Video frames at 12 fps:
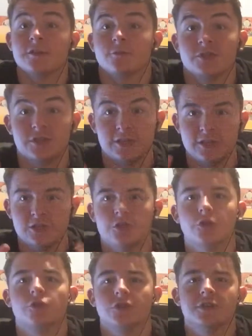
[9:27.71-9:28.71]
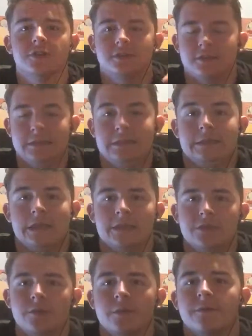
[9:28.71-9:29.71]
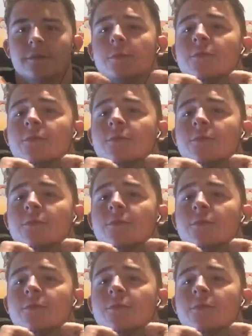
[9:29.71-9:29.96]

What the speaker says: which I can actually do because this is actually being filmed